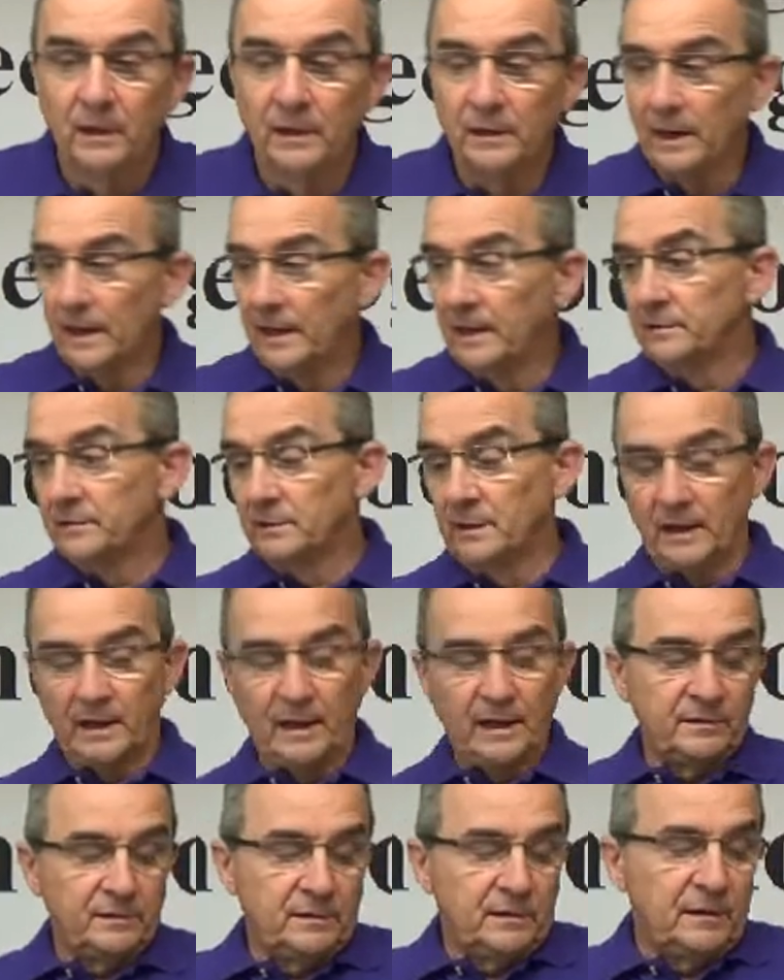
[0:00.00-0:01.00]
and how,
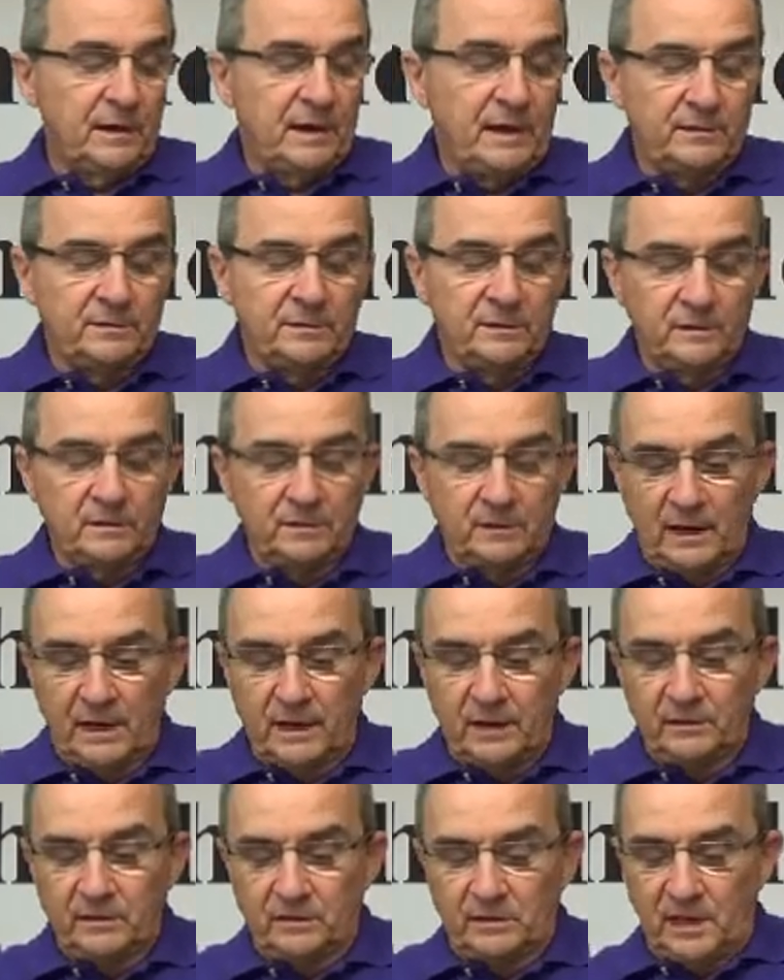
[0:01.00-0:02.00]
how, to, how, to,
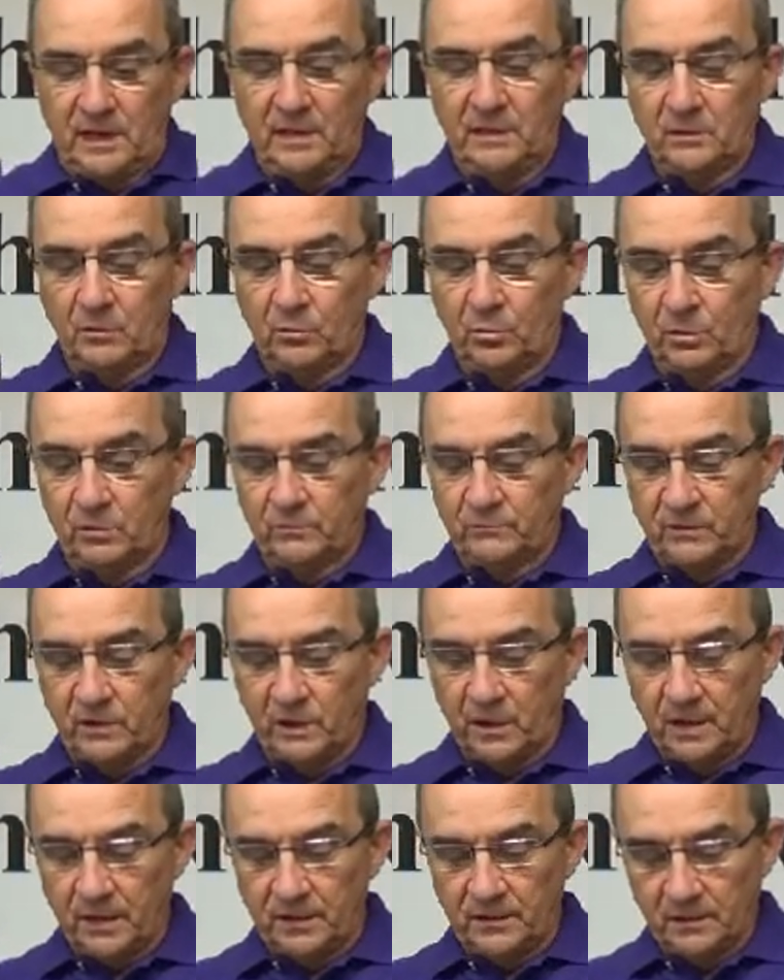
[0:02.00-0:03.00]
how to take the Word of
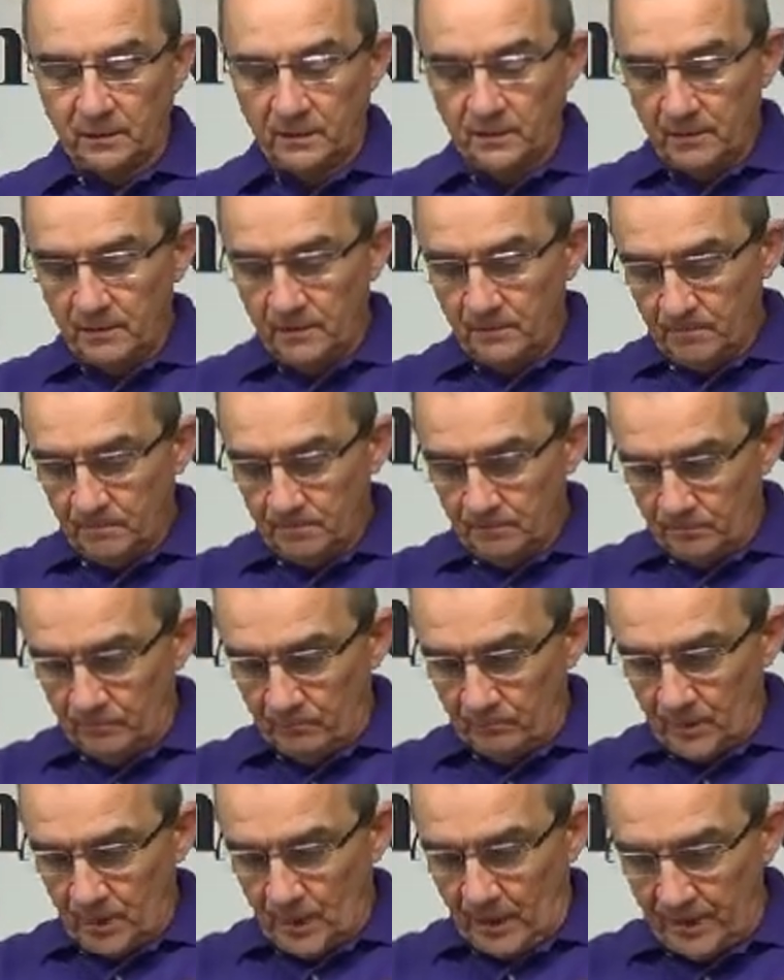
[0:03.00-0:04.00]
God,
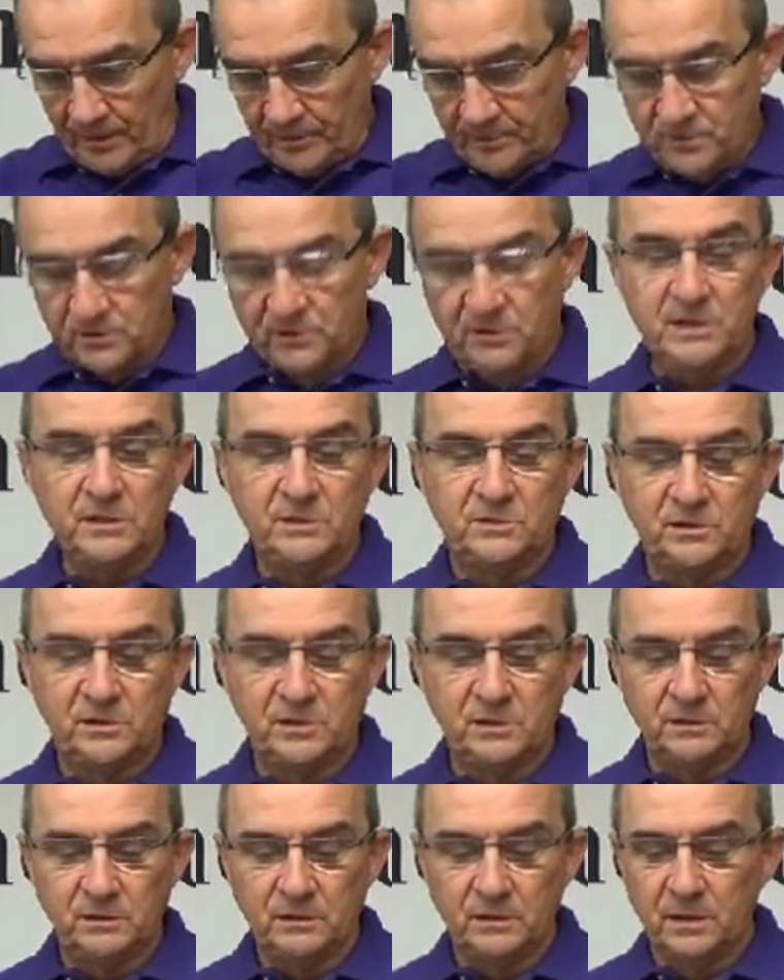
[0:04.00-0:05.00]
how to teach
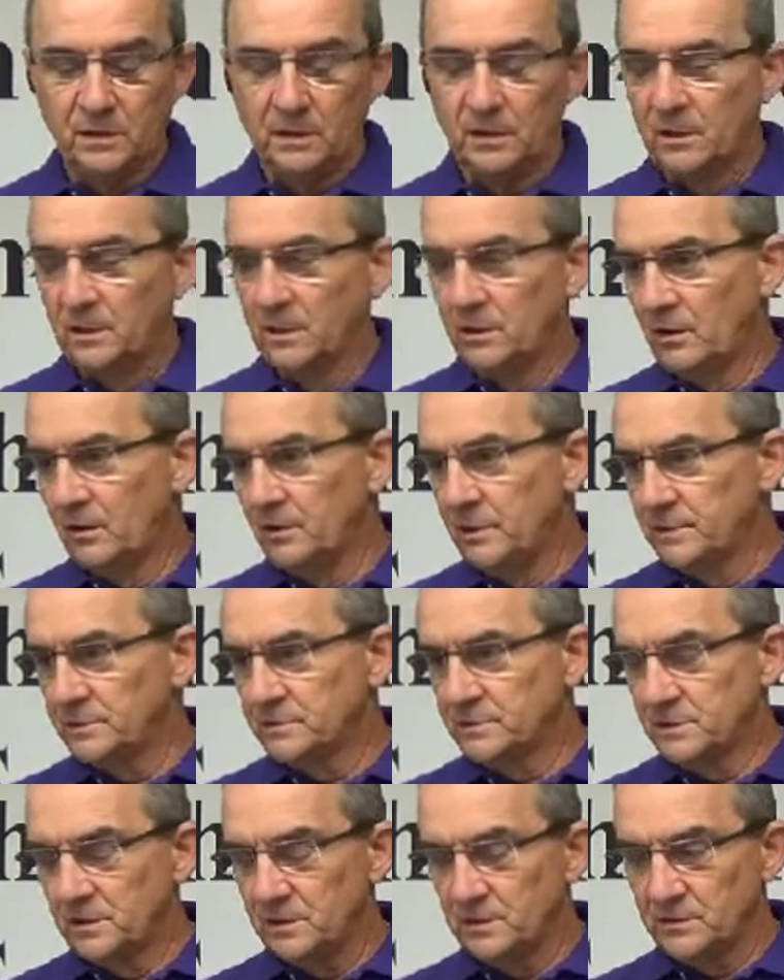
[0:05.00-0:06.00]
it. You know,
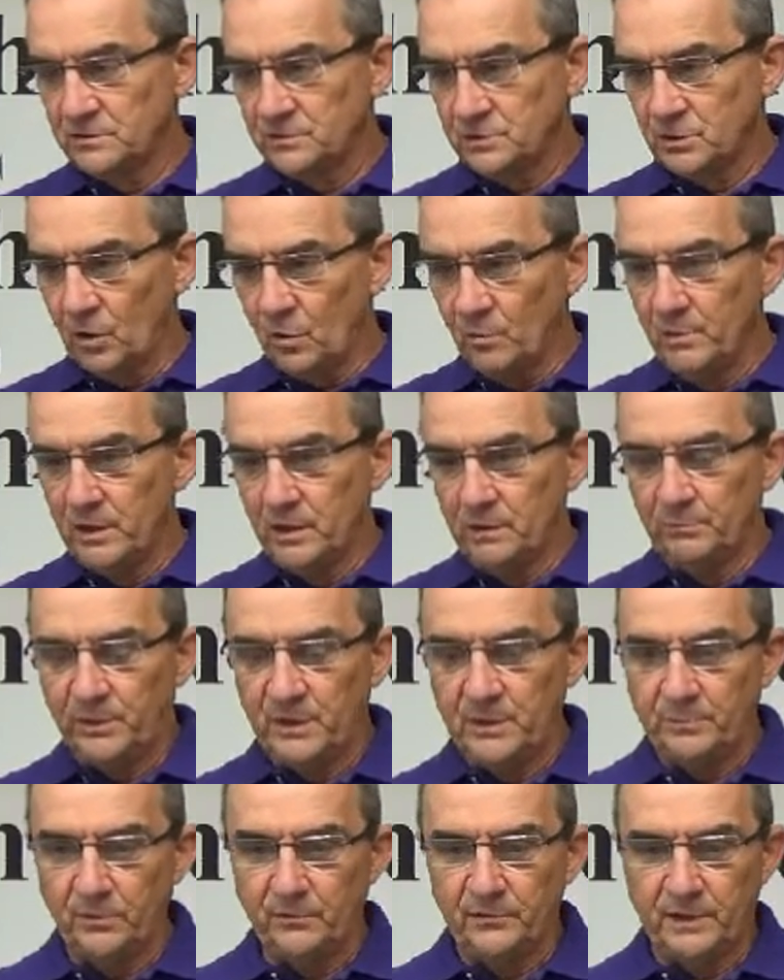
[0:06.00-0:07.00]
it's, there's so many
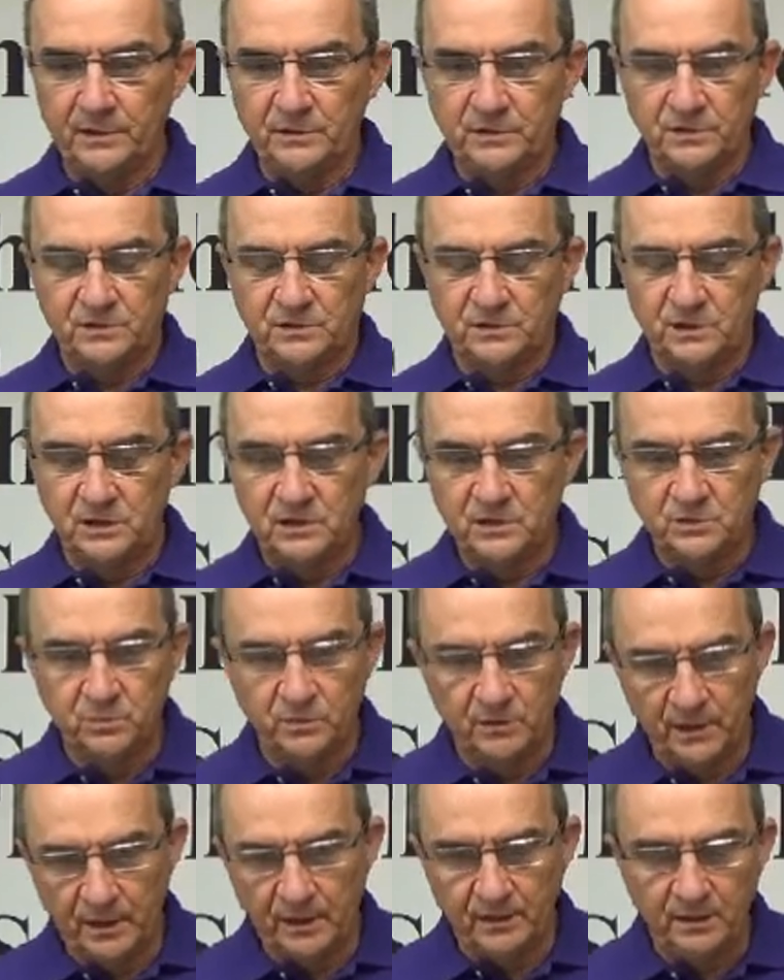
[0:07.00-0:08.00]
people that just teach
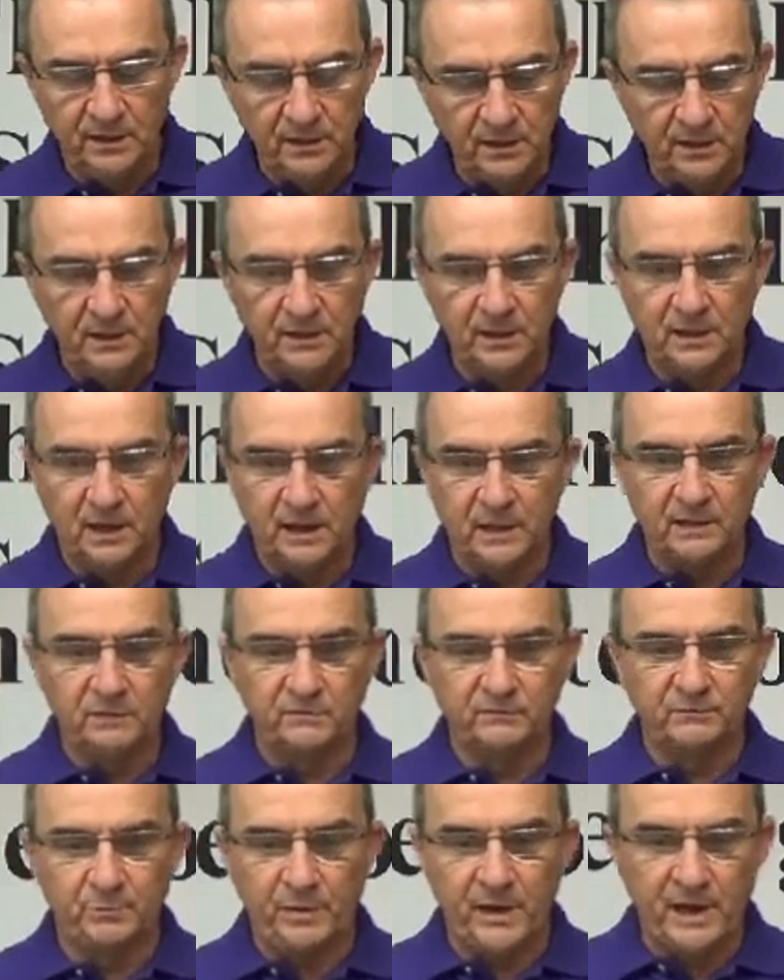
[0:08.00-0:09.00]
without any kind
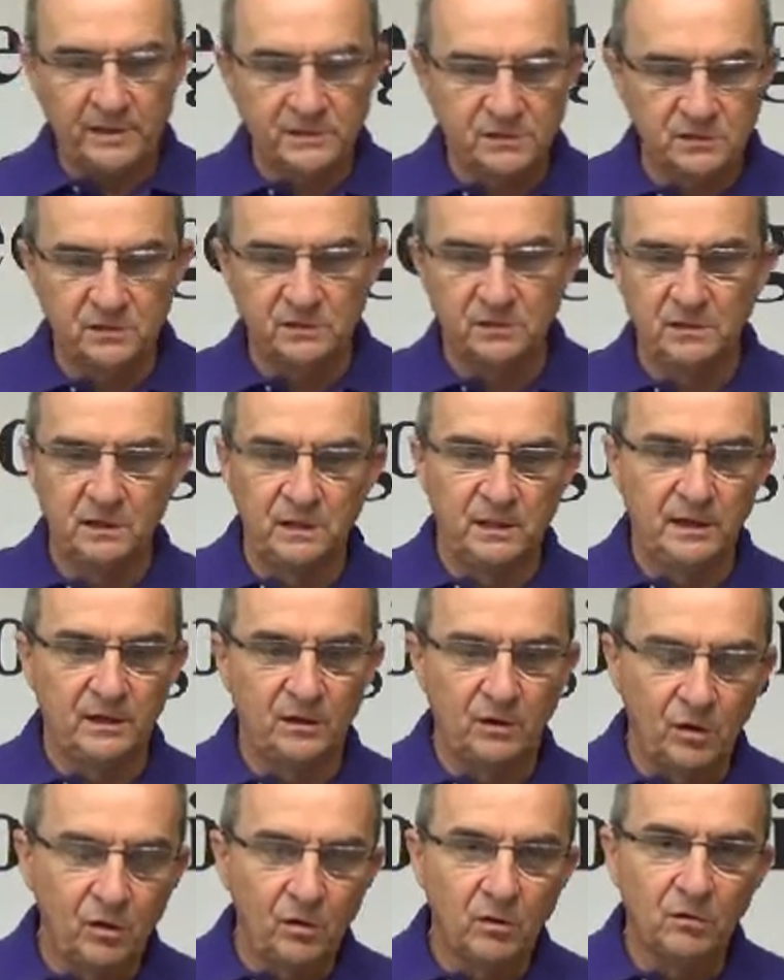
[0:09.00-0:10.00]
of passion
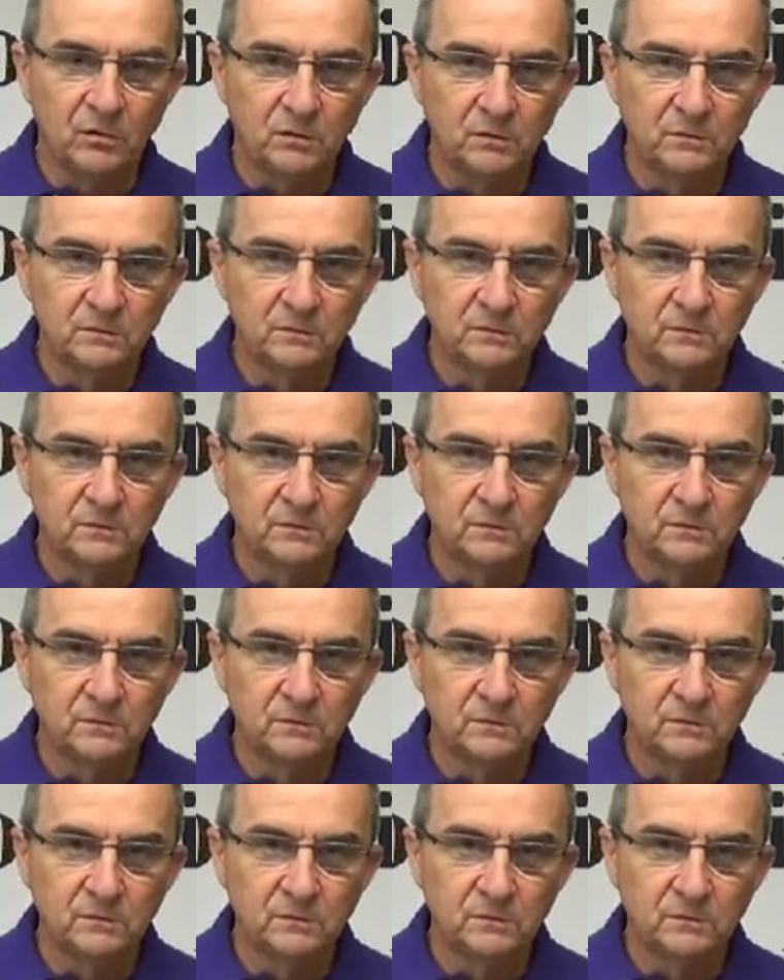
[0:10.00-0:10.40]
at all.